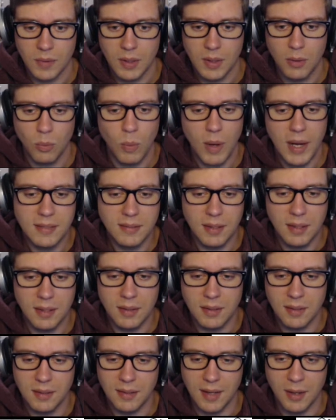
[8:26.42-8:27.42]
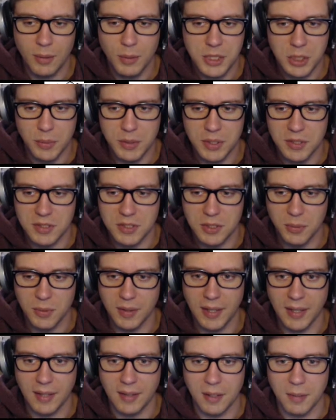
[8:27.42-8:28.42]
Why isn't it... I wish it would just do it
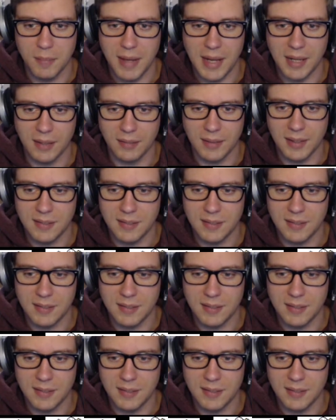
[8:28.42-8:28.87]
like automatically.